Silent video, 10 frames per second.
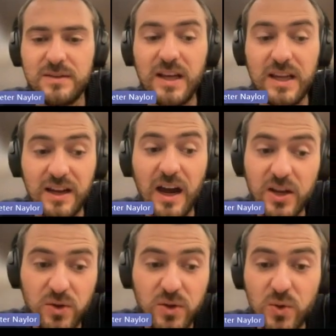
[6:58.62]
in
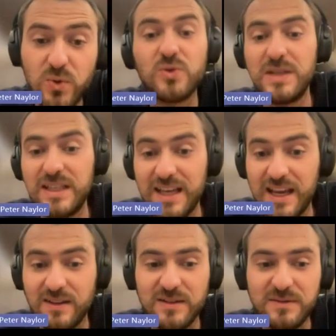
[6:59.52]
IOU to be
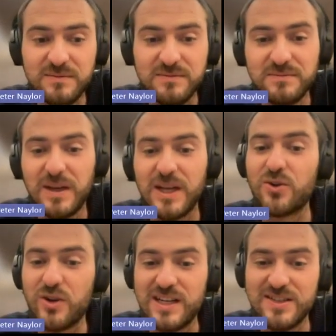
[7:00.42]
gained by
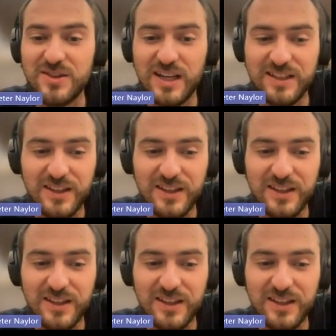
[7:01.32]
correctly selecting